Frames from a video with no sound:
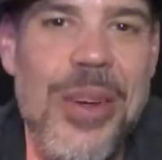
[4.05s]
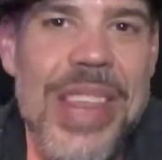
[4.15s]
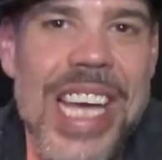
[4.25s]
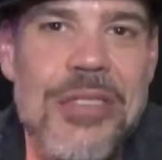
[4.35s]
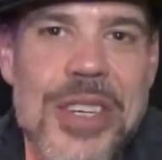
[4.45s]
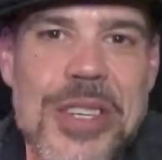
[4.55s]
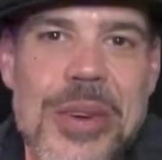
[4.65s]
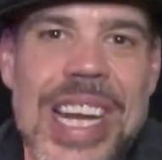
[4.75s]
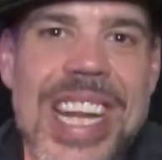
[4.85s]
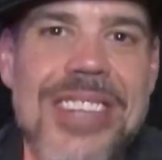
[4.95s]
Thanks for
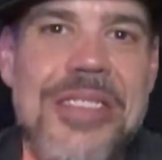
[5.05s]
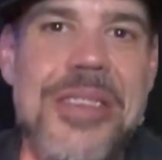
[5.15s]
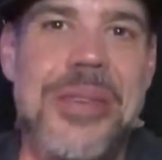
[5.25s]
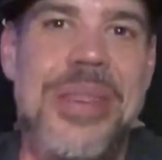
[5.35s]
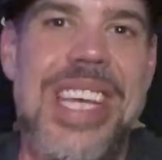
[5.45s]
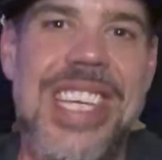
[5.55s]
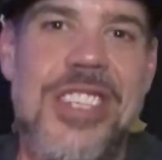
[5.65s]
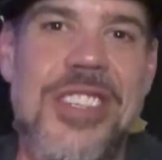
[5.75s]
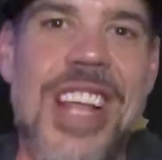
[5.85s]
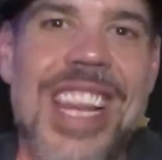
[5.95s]
tuning in to the
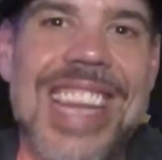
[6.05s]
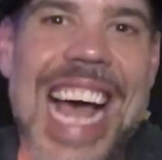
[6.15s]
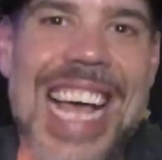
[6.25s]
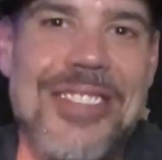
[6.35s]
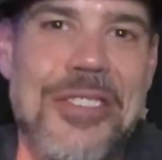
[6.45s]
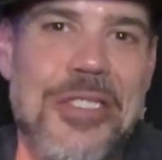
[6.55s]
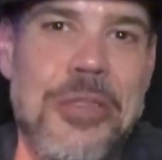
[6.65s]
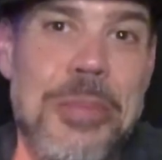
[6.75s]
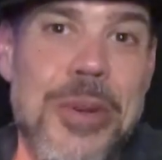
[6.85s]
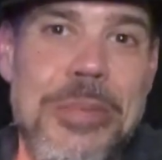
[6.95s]
Last
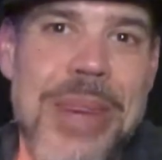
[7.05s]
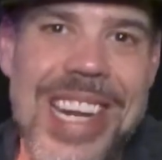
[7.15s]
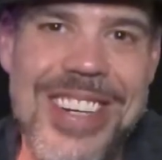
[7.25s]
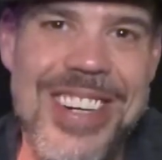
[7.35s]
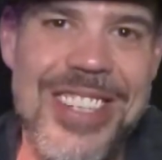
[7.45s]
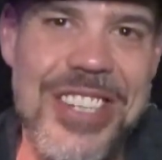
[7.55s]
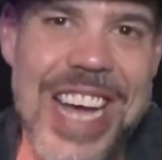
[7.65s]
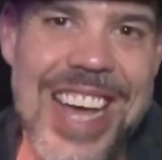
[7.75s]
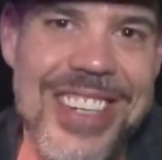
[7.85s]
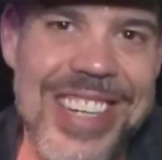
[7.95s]
Spoonbender
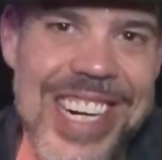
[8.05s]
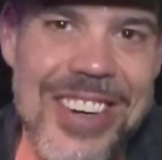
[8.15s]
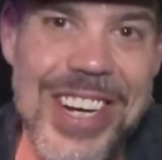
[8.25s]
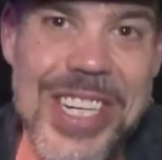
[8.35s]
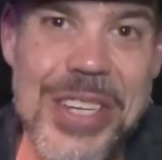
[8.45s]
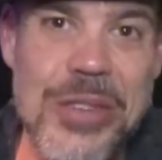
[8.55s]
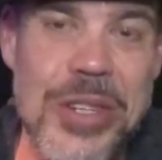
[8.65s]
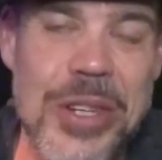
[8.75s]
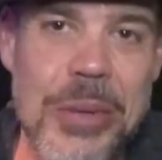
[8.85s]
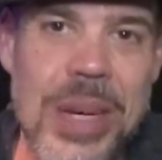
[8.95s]
channel here on
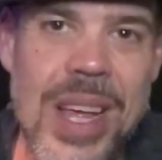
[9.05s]
YouTube.